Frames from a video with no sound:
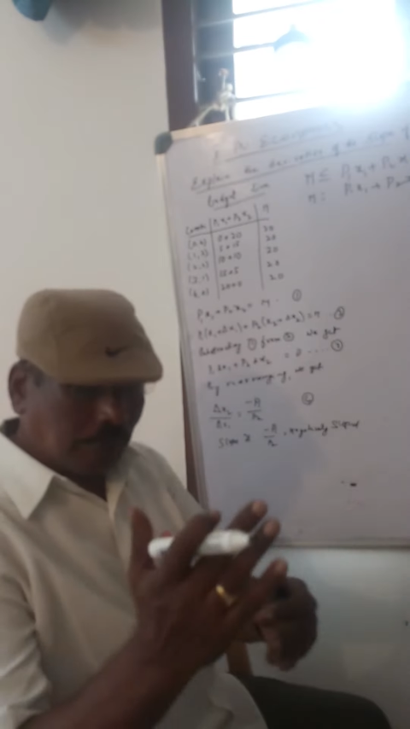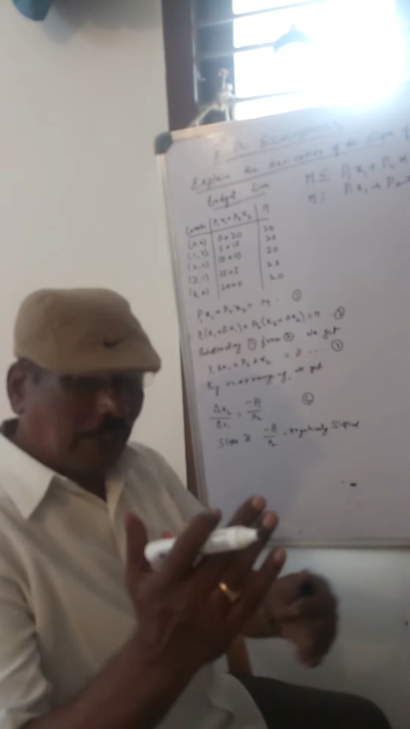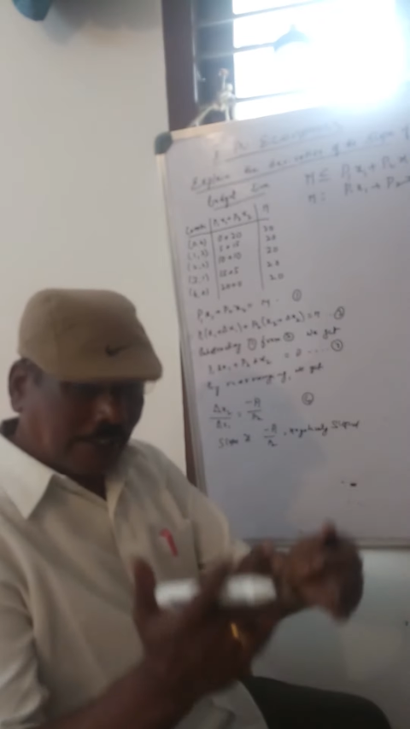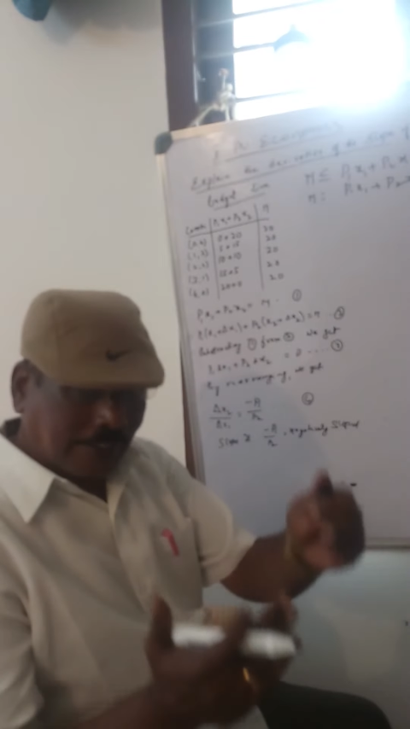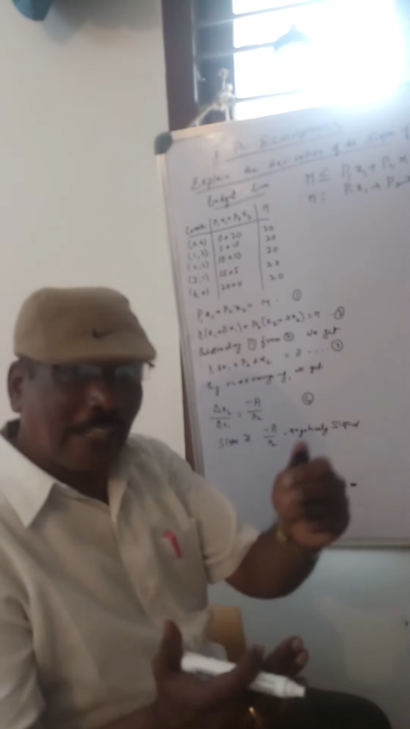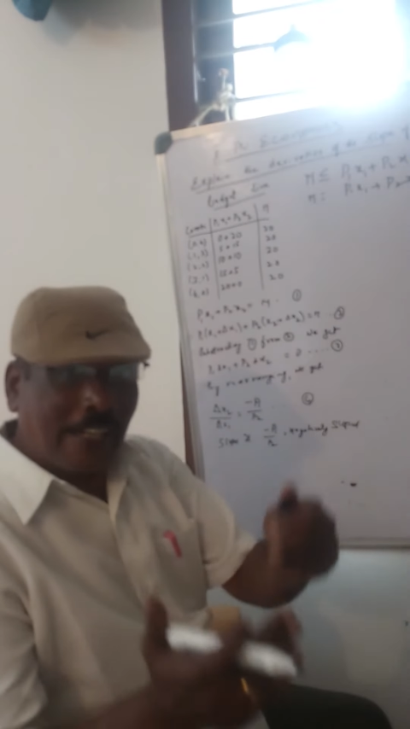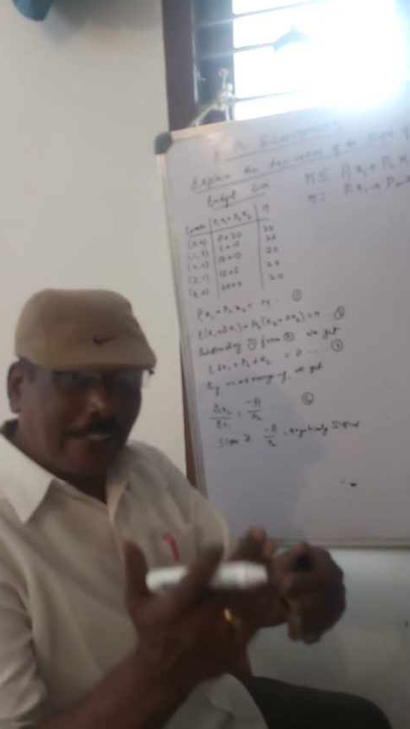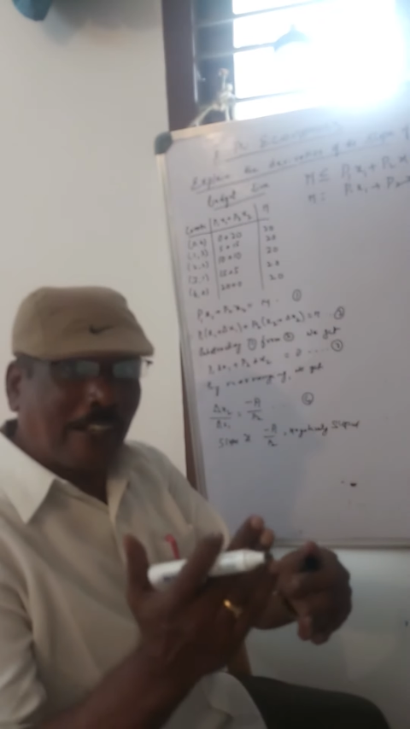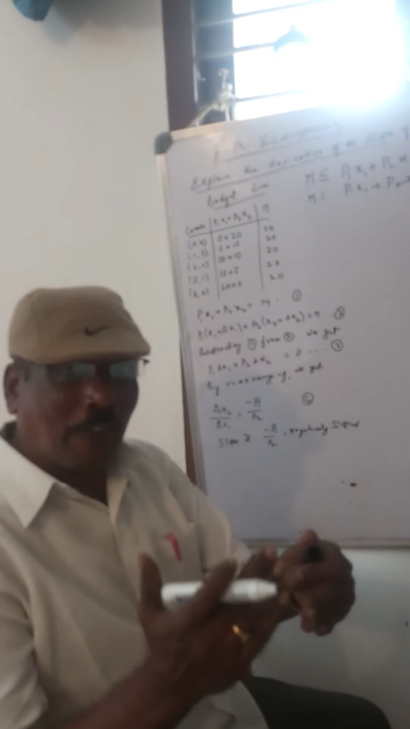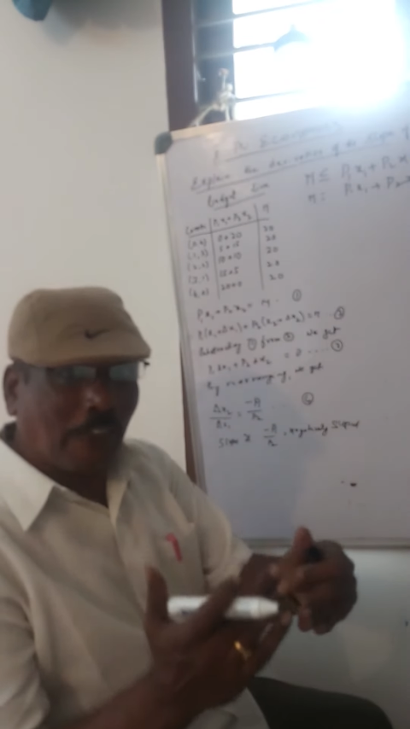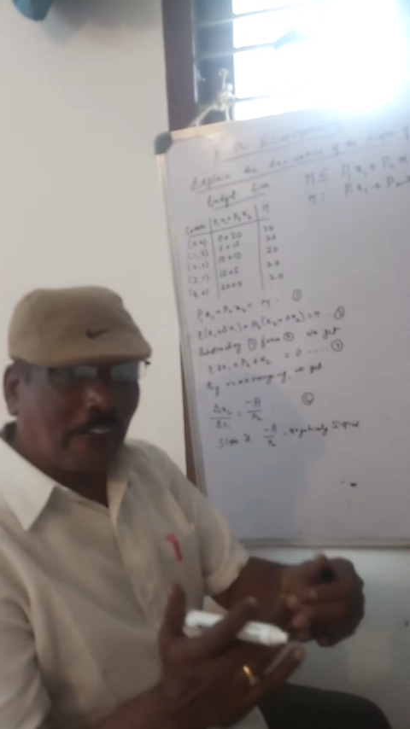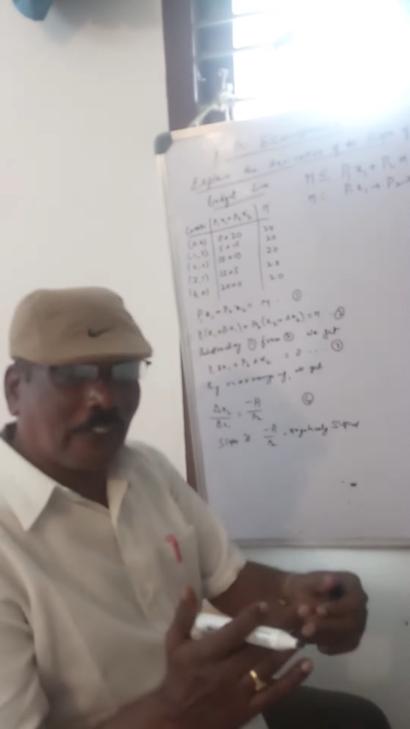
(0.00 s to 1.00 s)
a slight
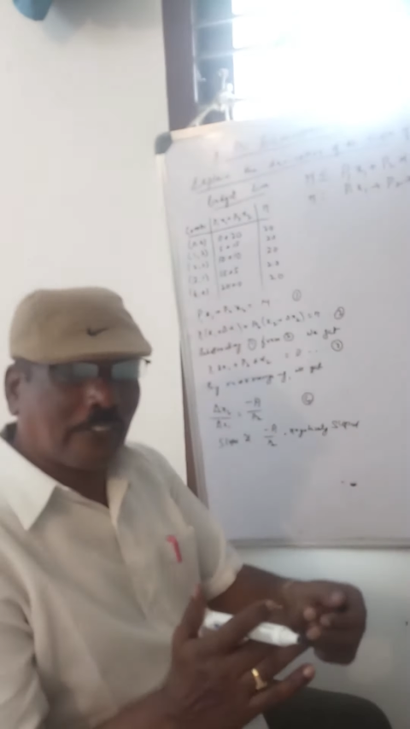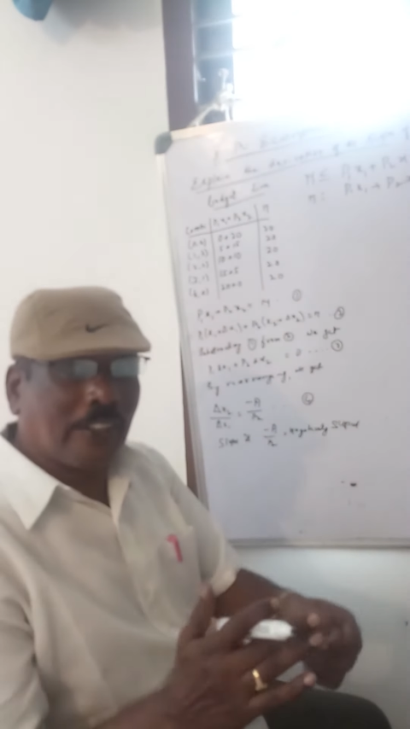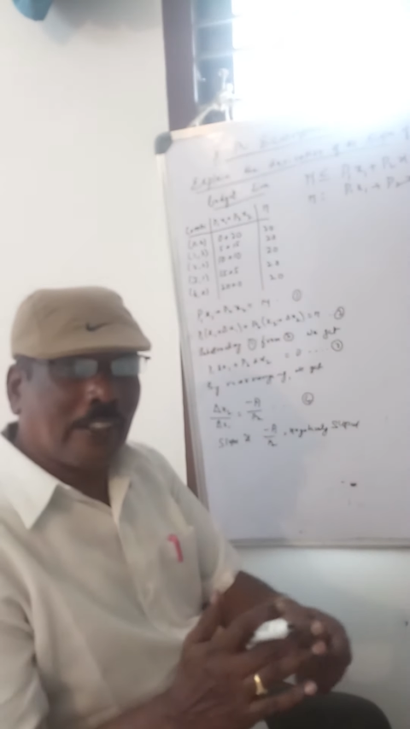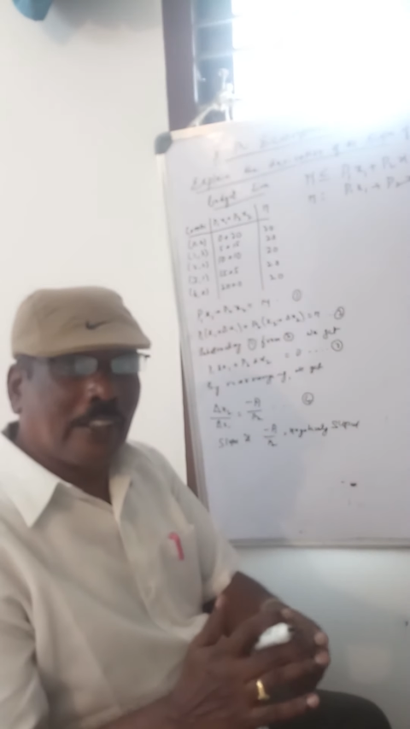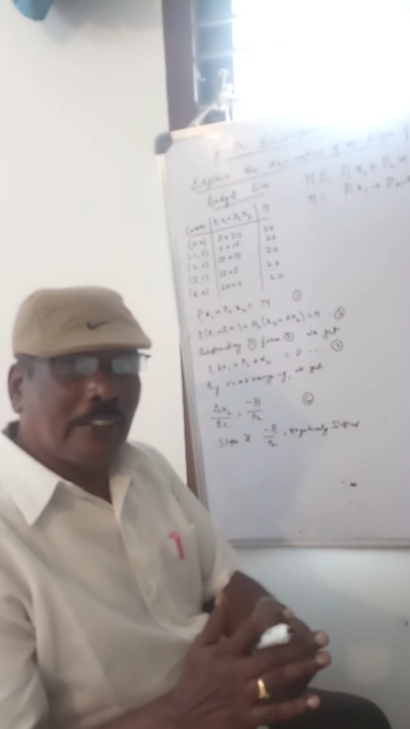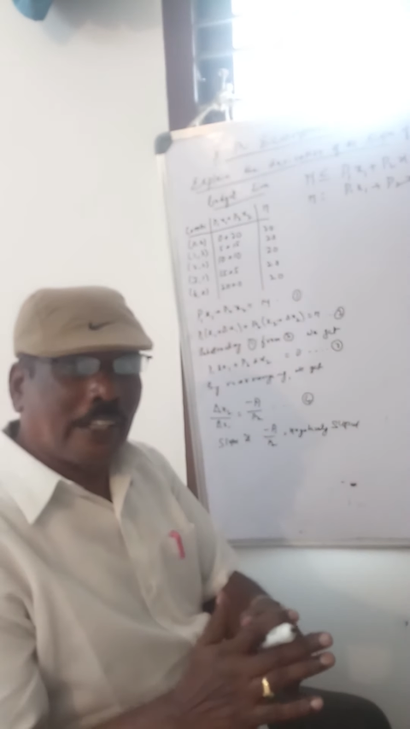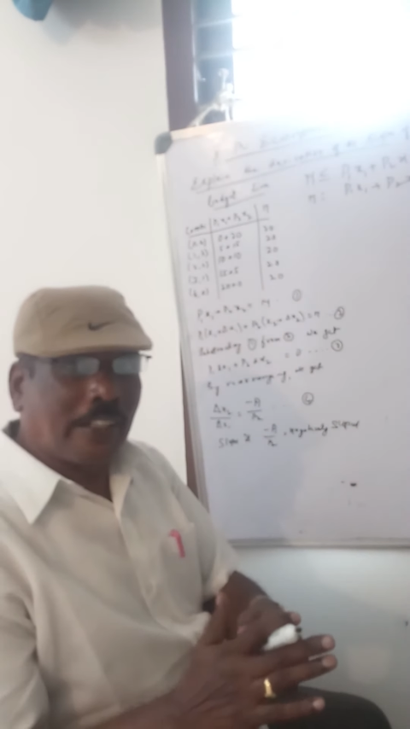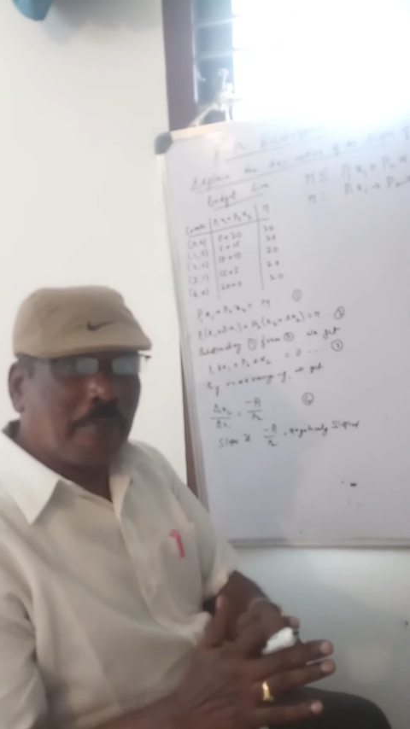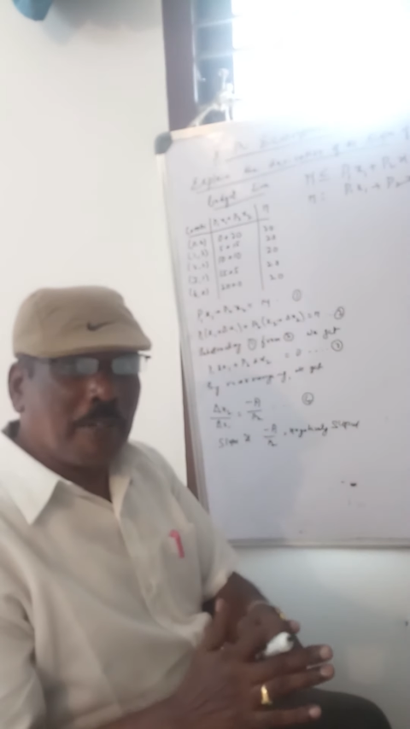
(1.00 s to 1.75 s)
difference. That